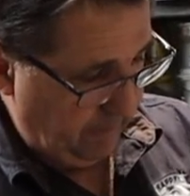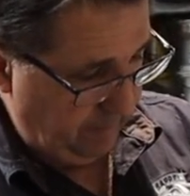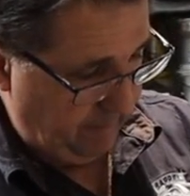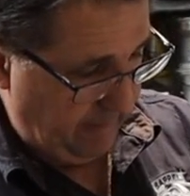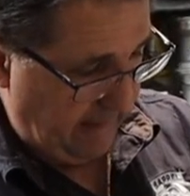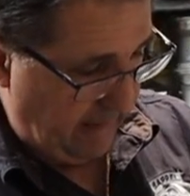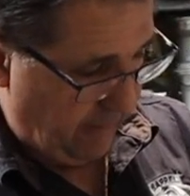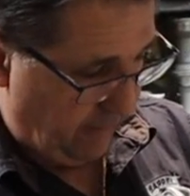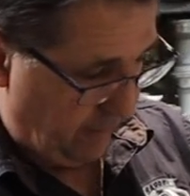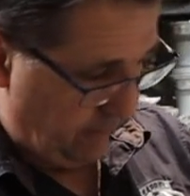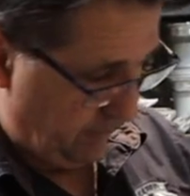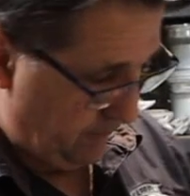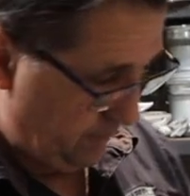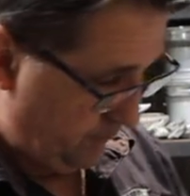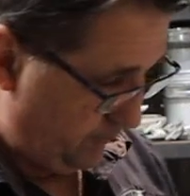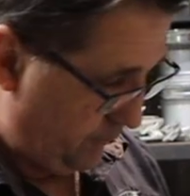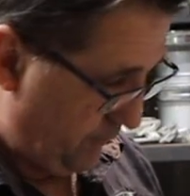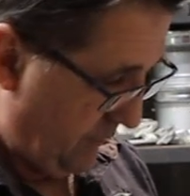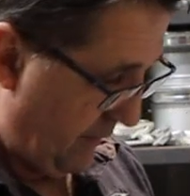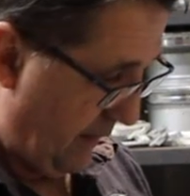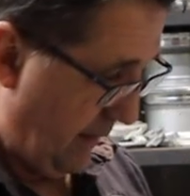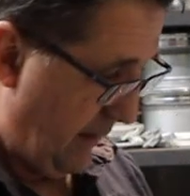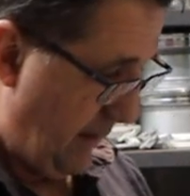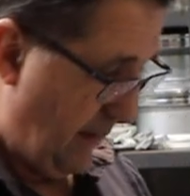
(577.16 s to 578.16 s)
and barrel.
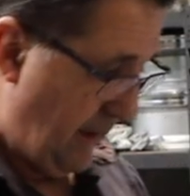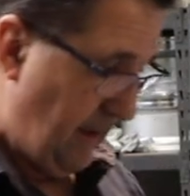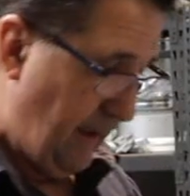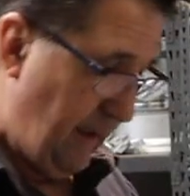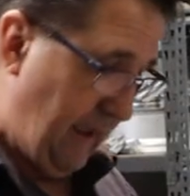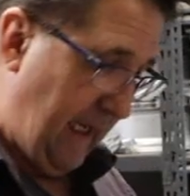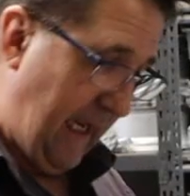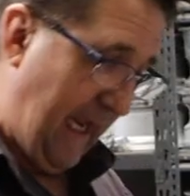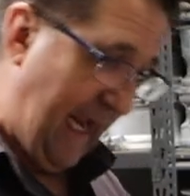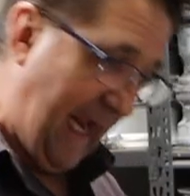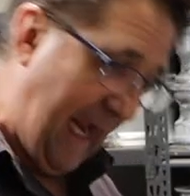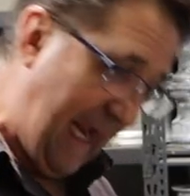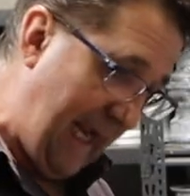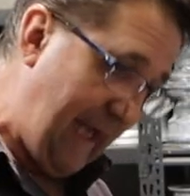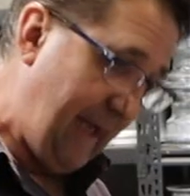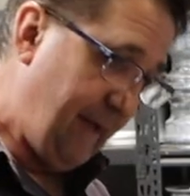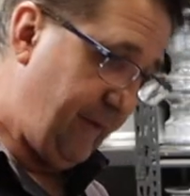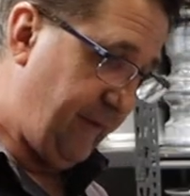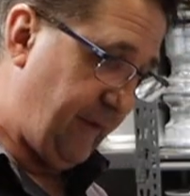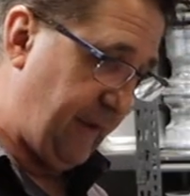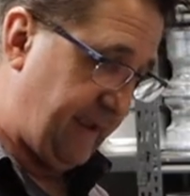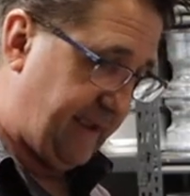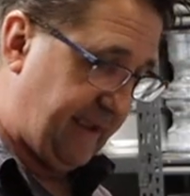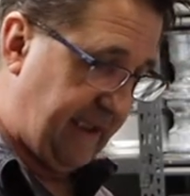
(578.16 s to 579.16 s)

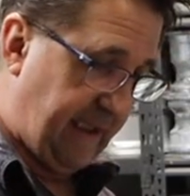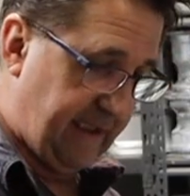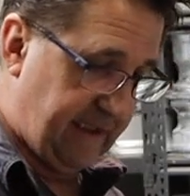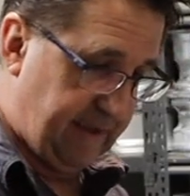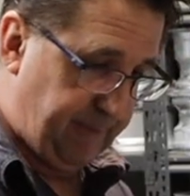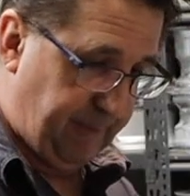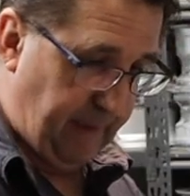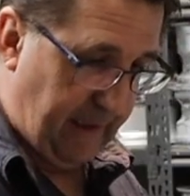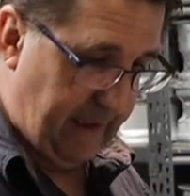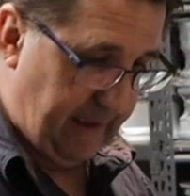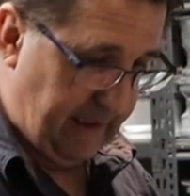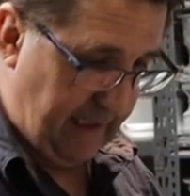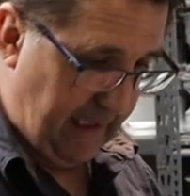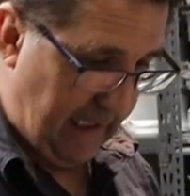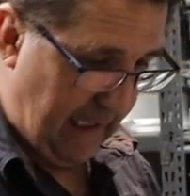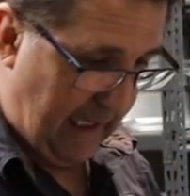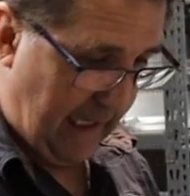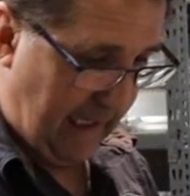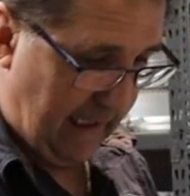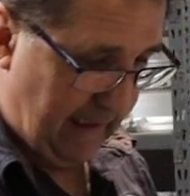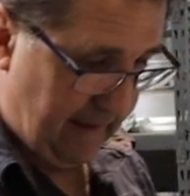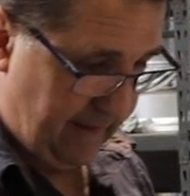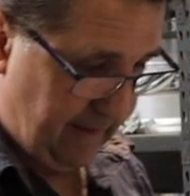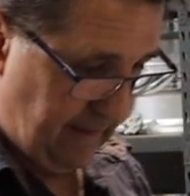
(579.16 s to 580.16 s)
And the center's bent
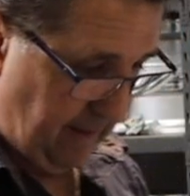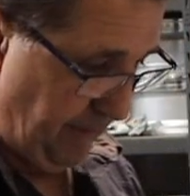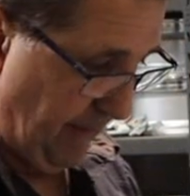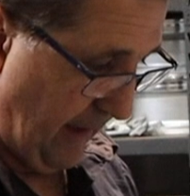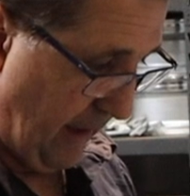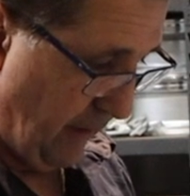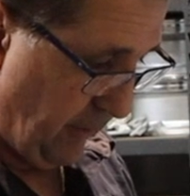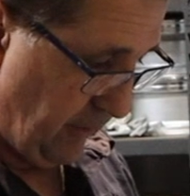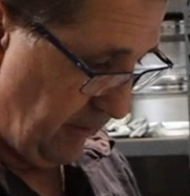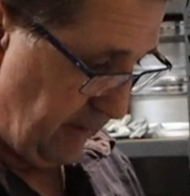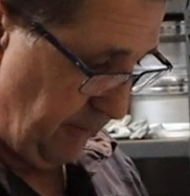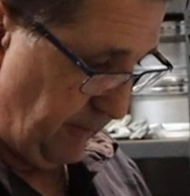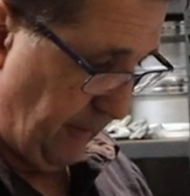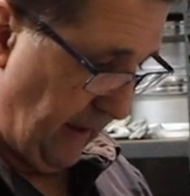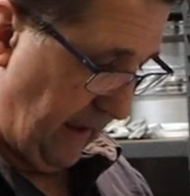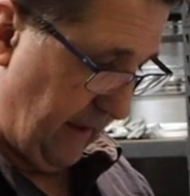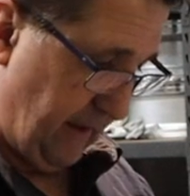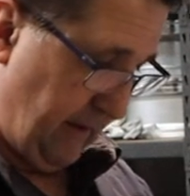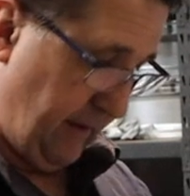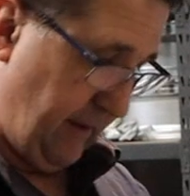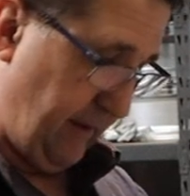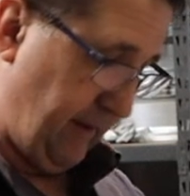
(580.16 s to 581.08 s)
and the barrel's bent.